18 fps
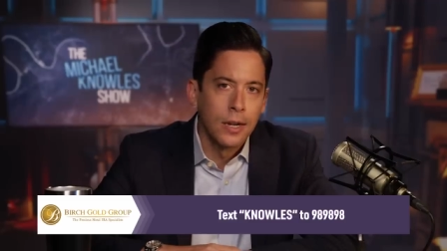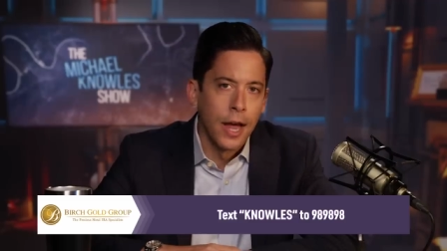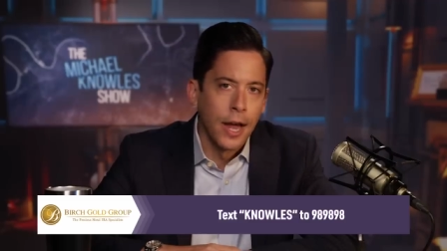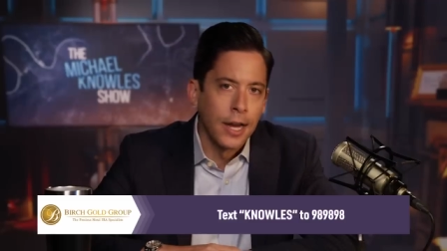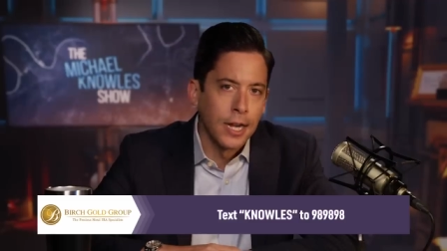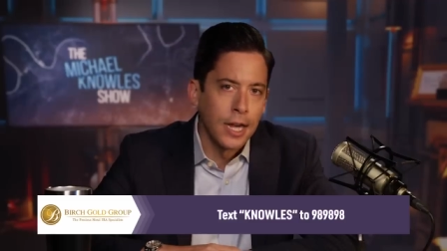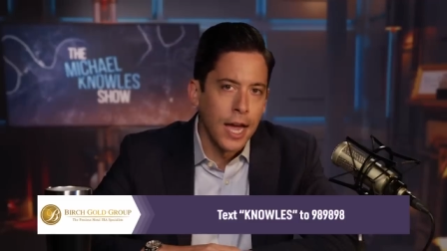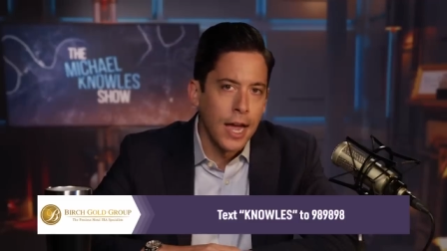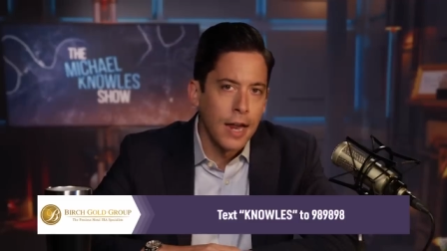
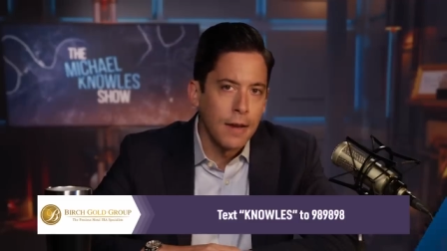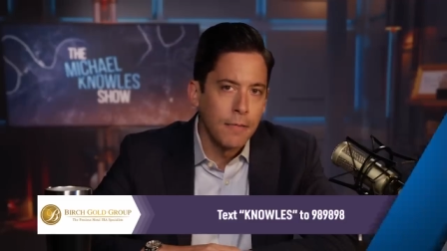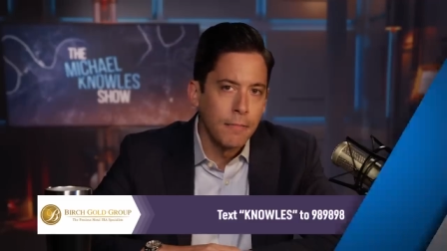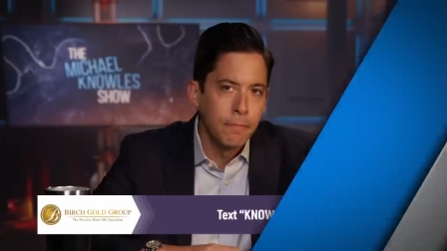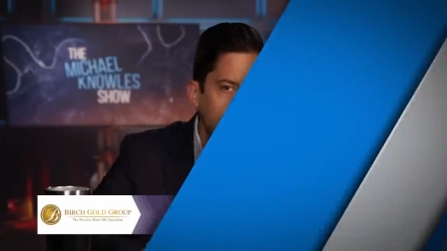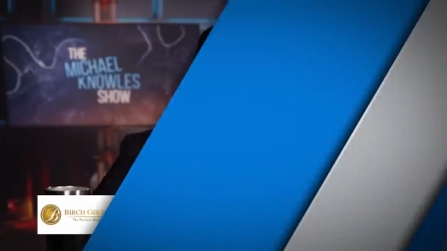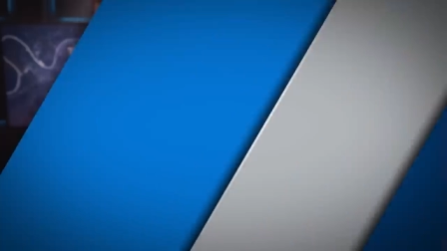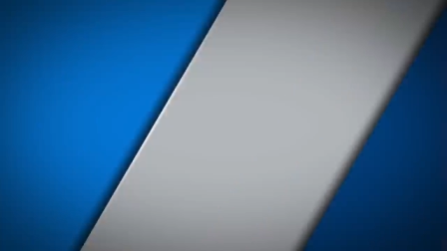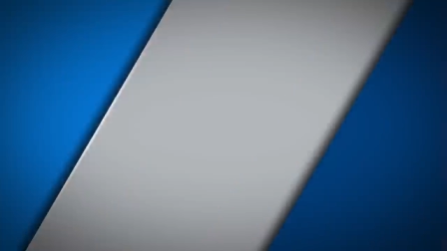98.
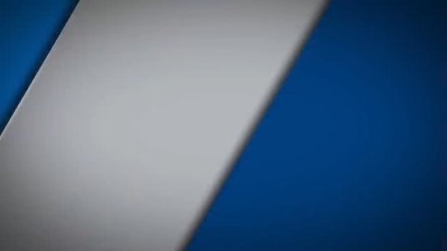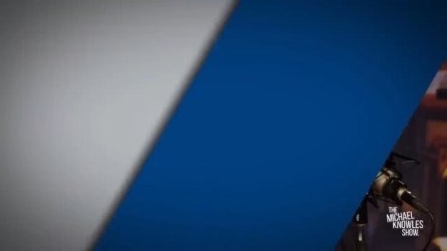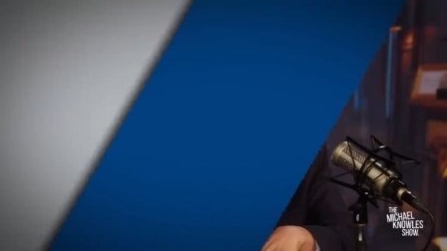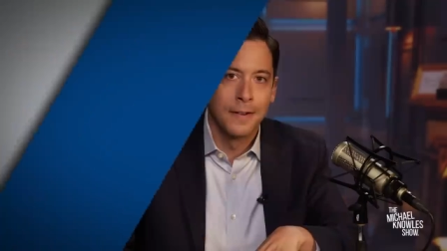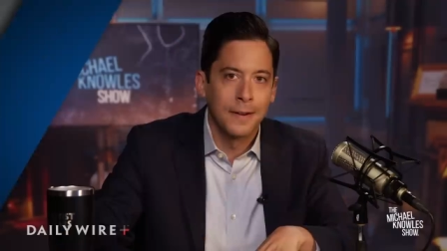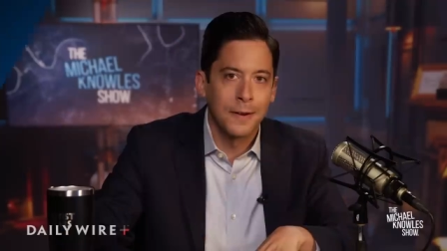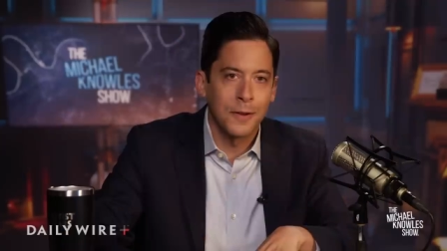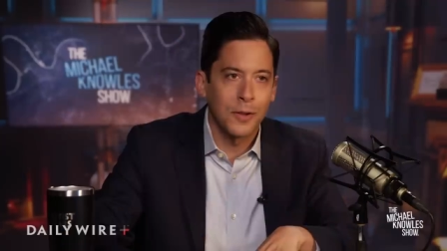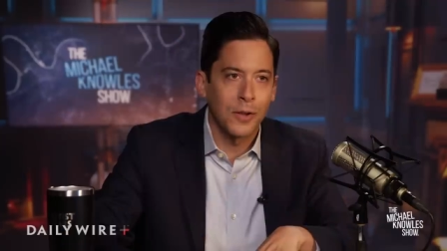
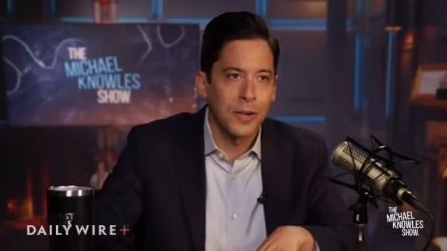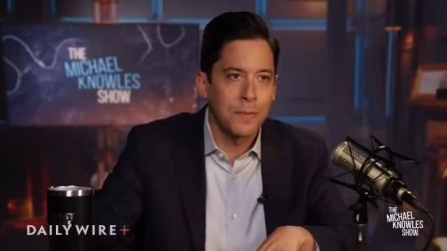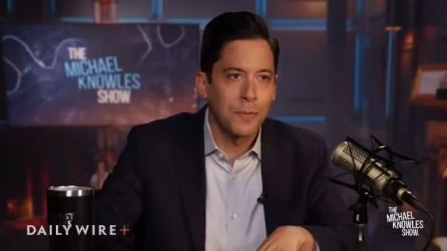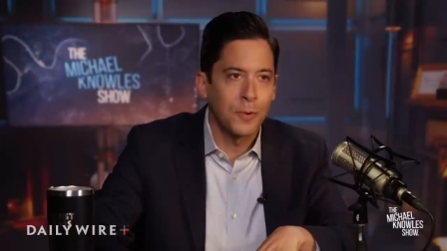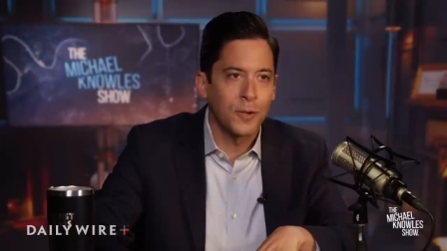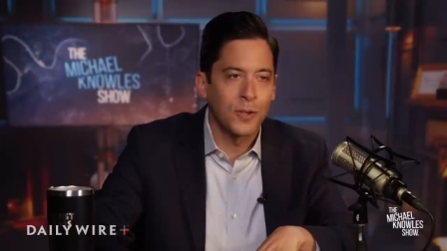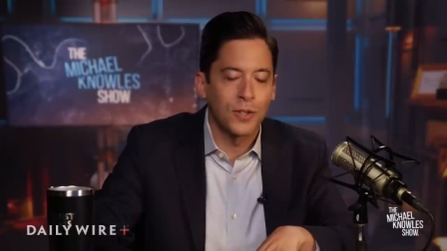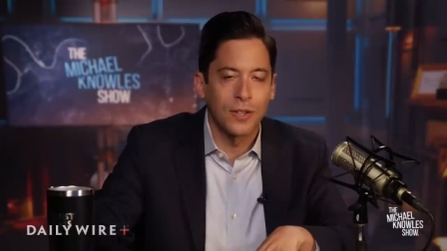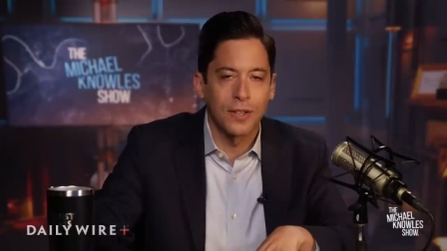You know, the
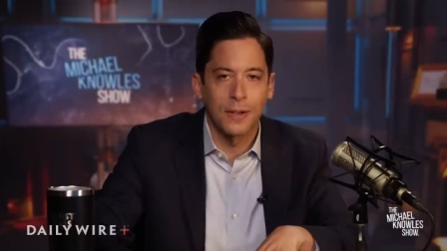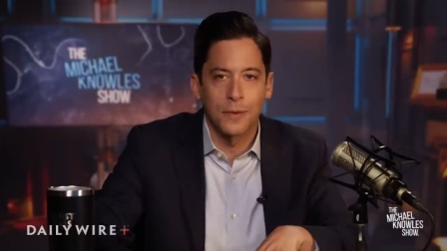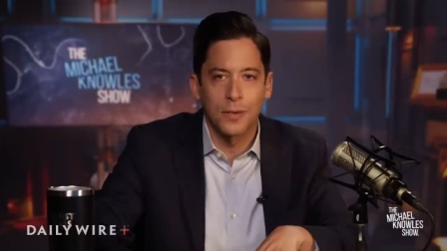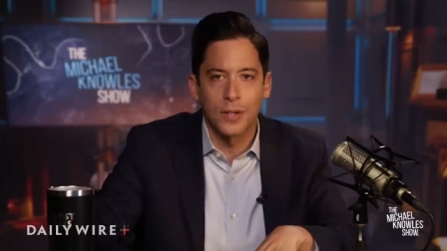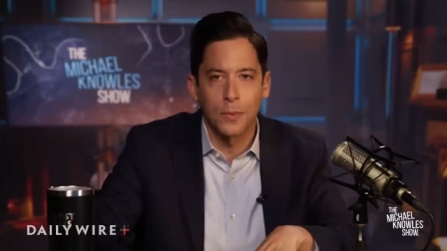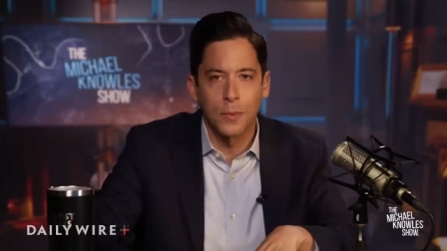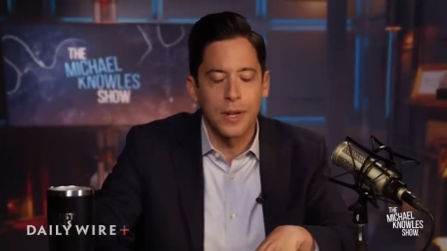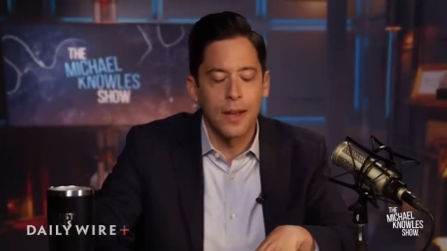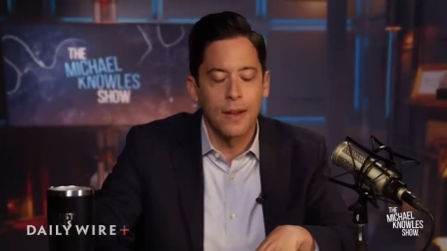liberals, they
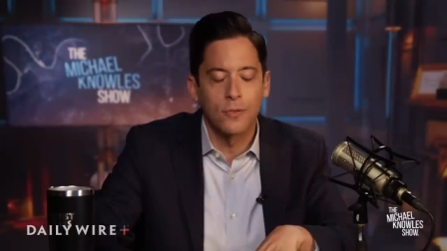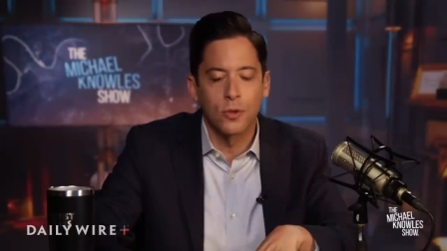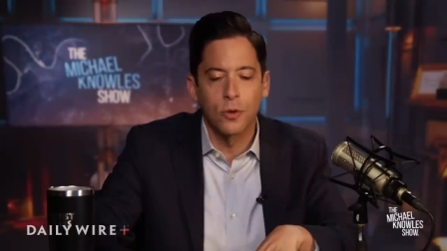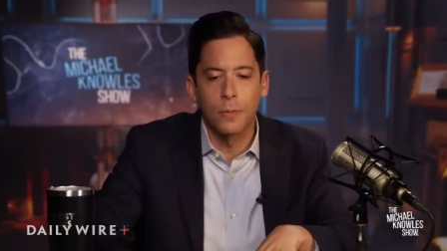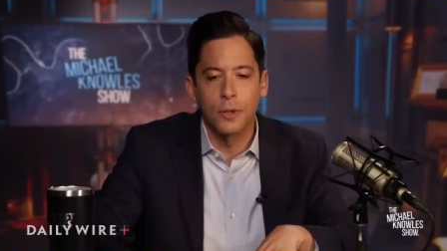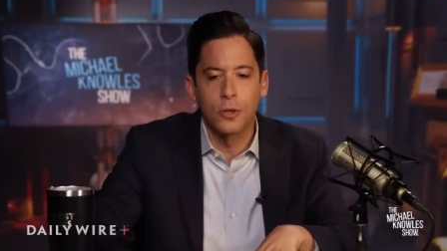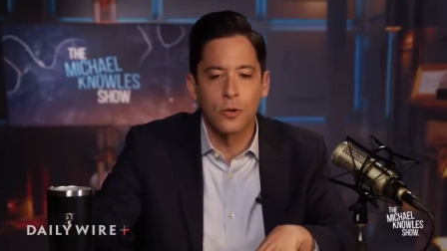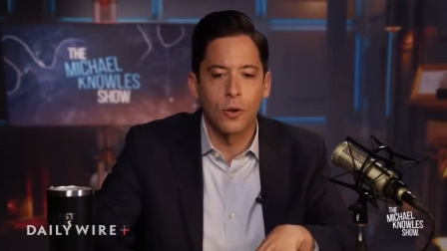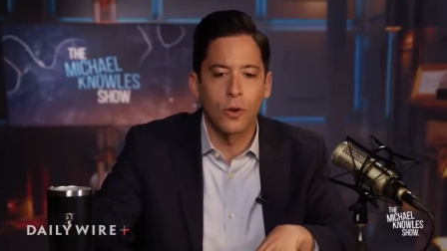always say, we have
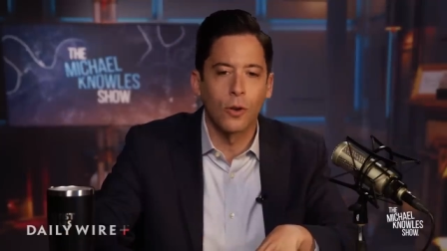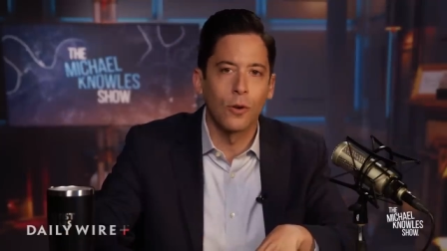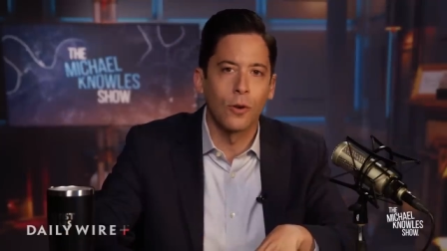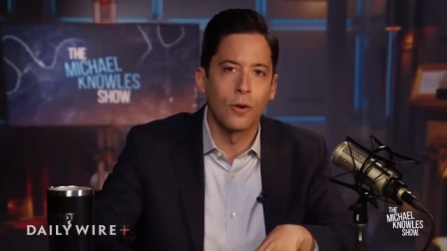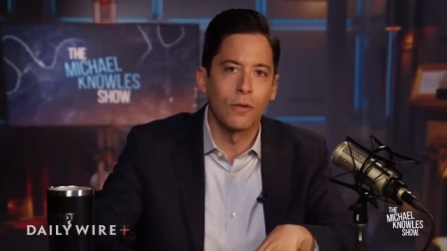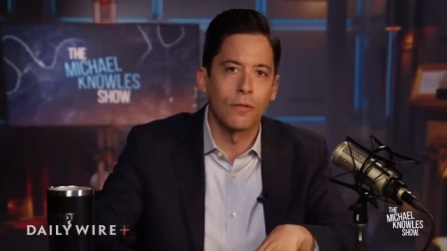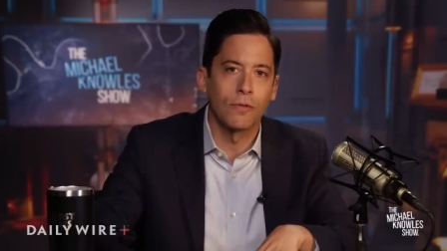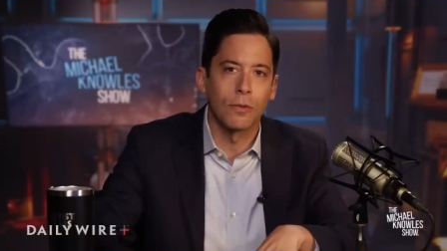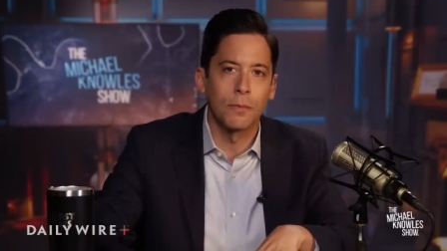so much to
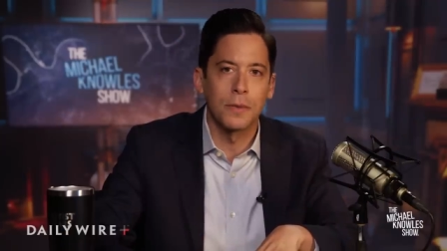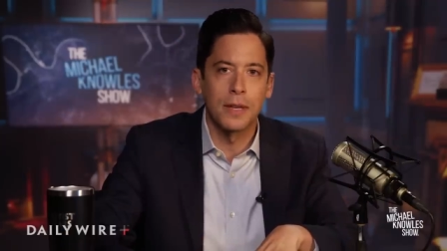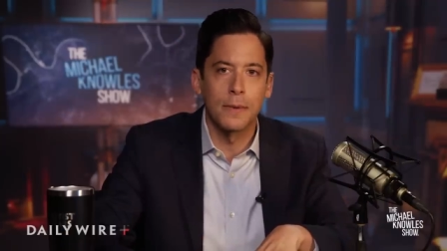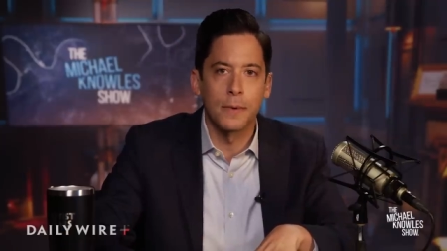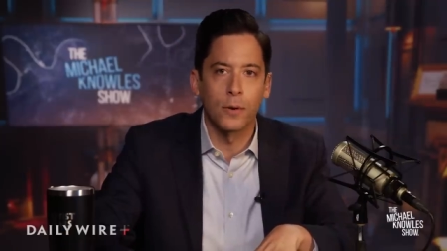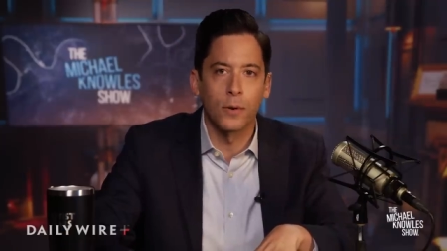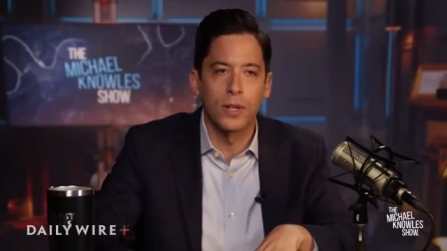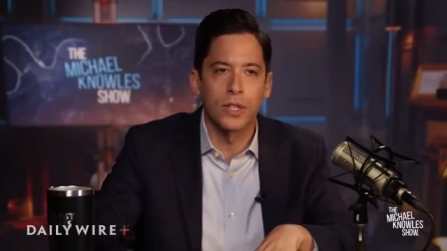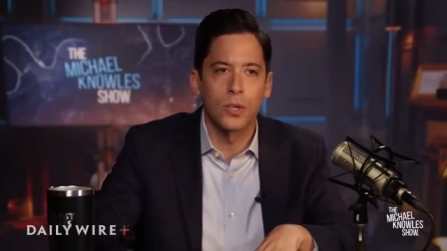learn from the
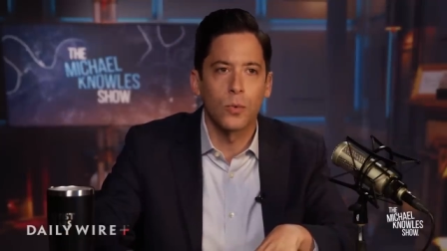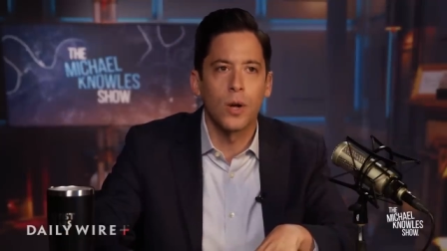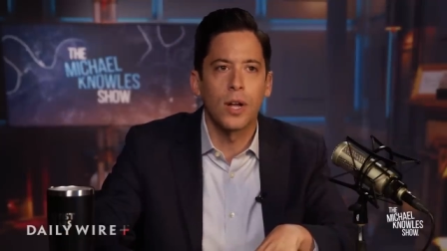immigrants.